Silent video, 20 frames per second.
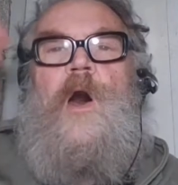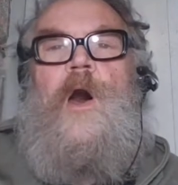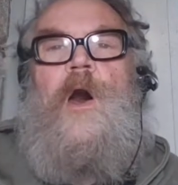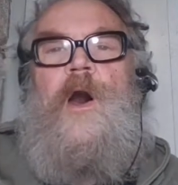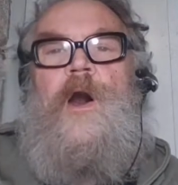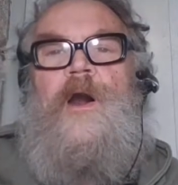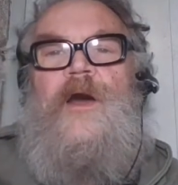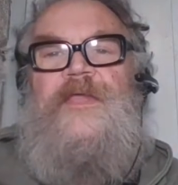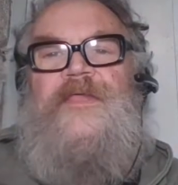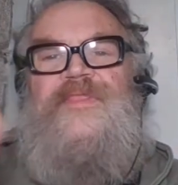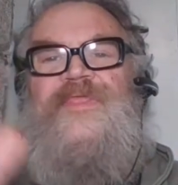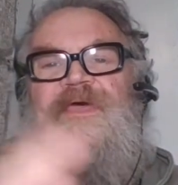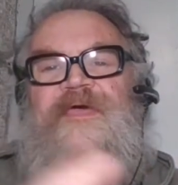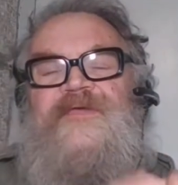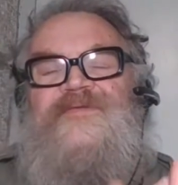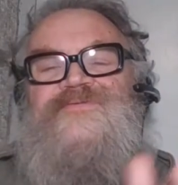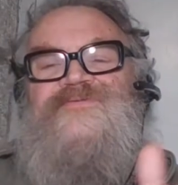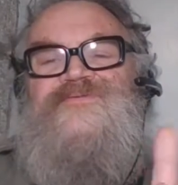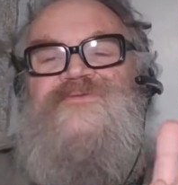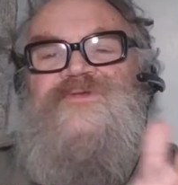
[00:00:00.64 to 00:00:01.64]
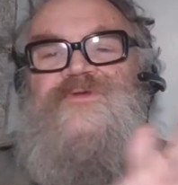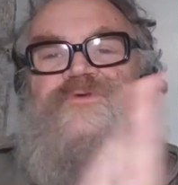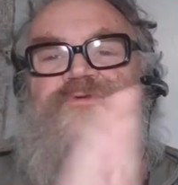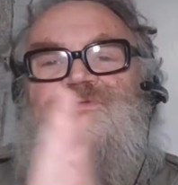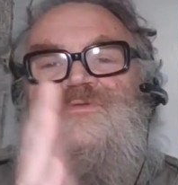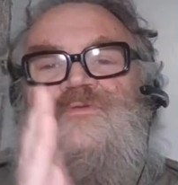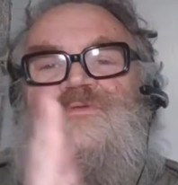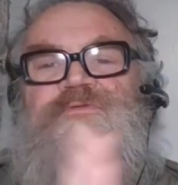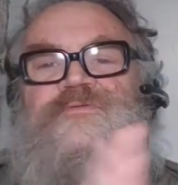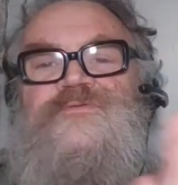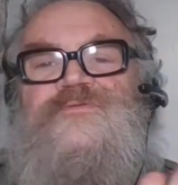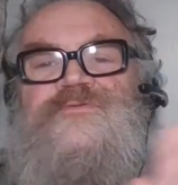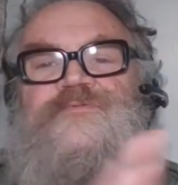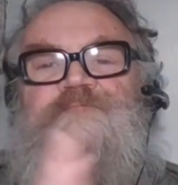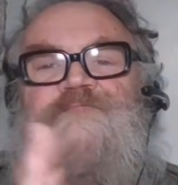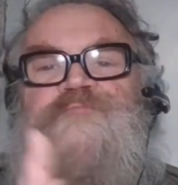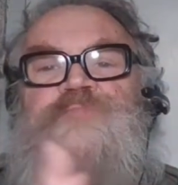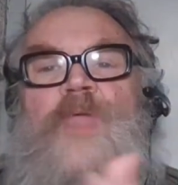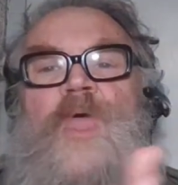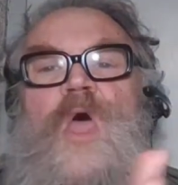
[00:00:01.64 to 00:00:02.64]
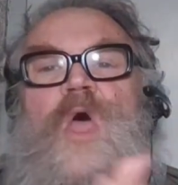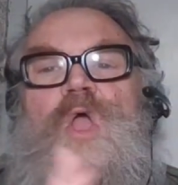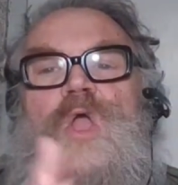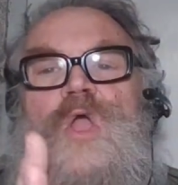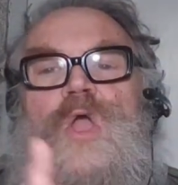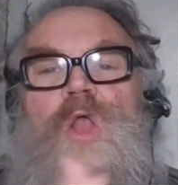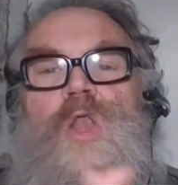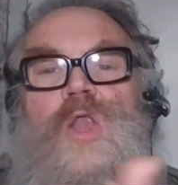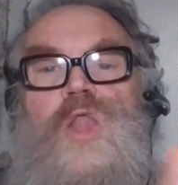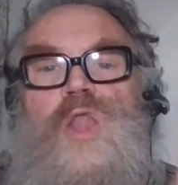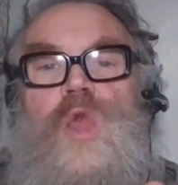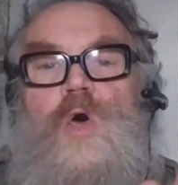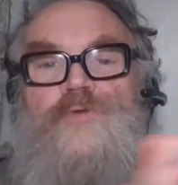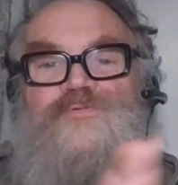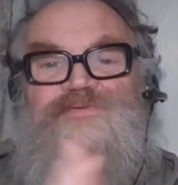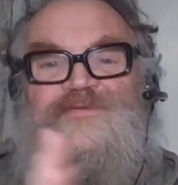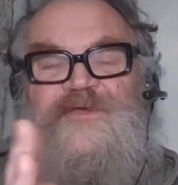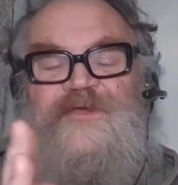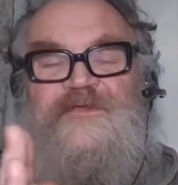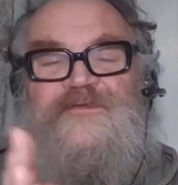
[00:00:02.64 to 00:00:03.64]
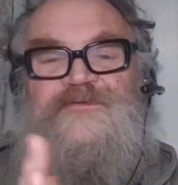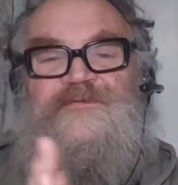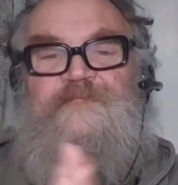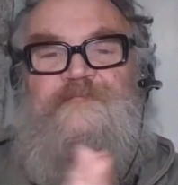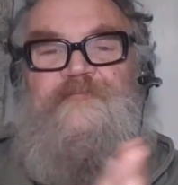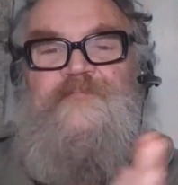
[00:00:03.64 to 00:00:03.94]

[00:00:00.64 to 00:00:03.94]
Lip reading: Hi there, students. Closet.